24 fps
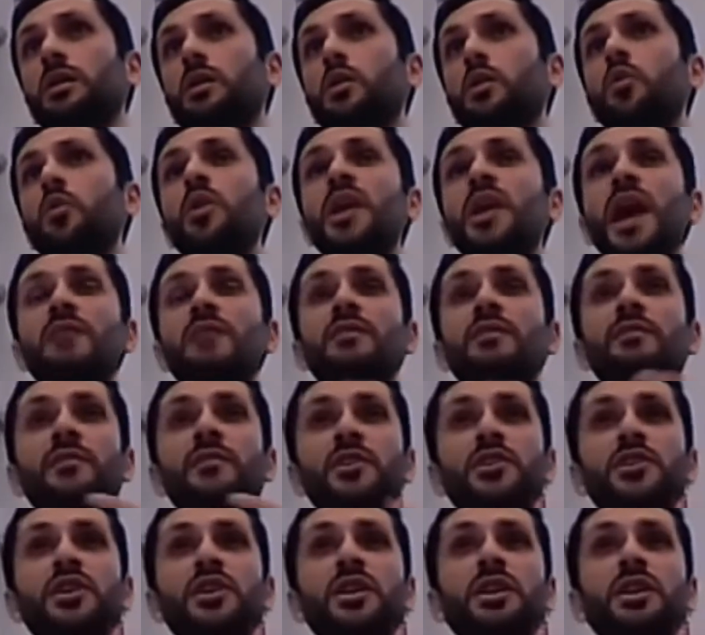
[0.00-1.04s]
We have a
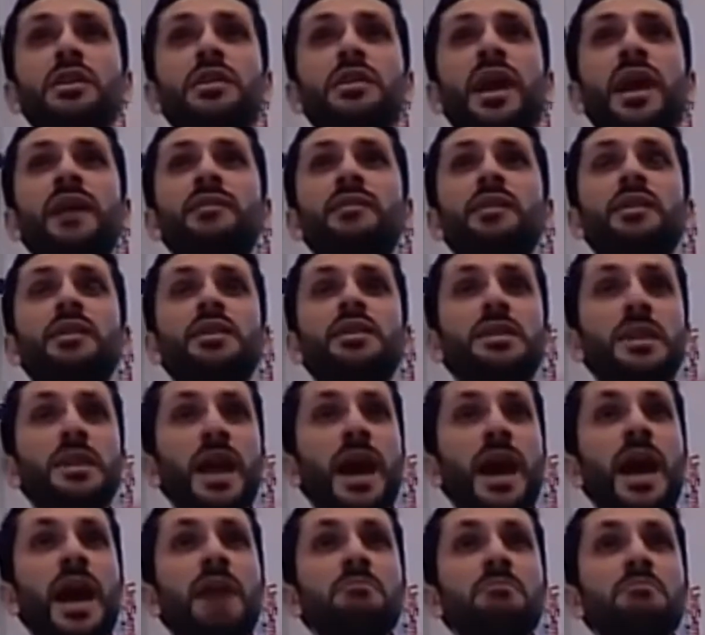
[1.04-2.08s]
vision that
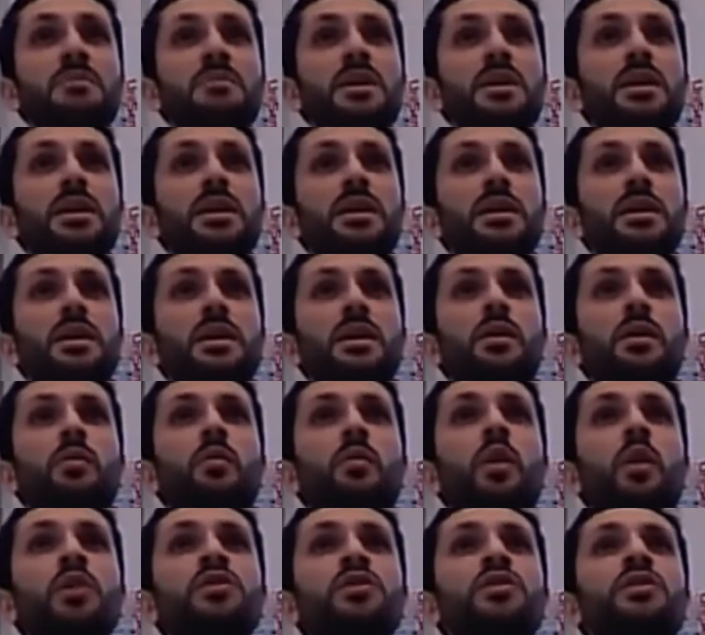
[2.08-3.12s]
Islam
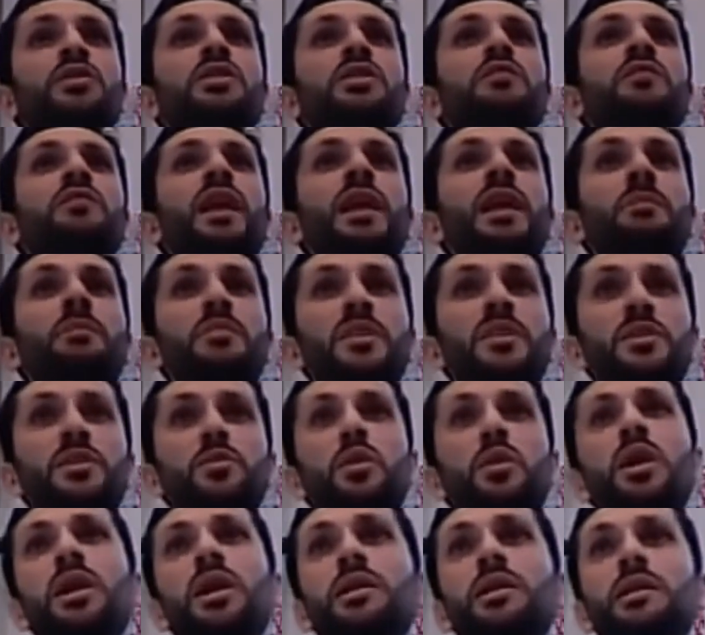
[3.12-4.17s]
wants to develop this
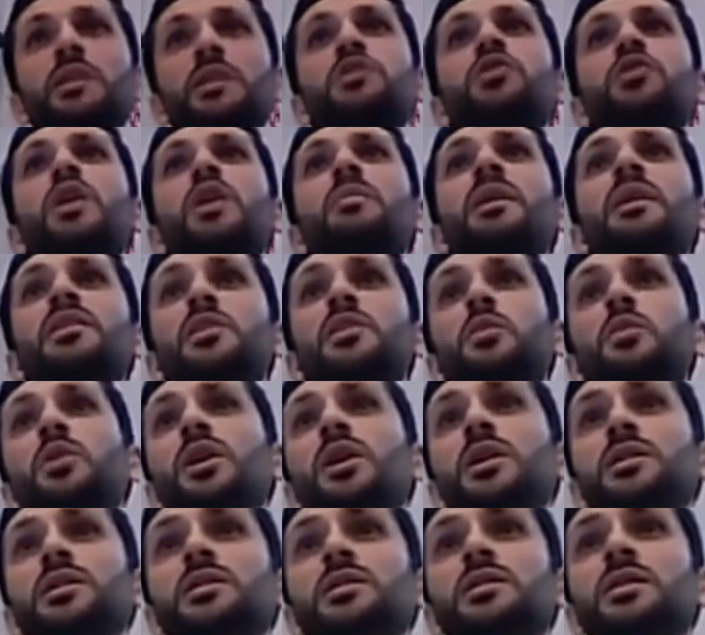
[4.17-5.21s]
world into a better
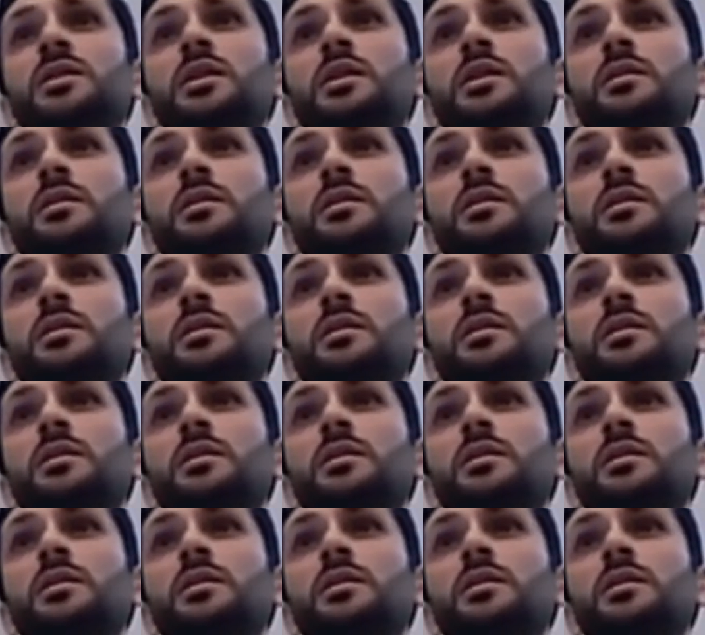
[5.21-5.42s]
world.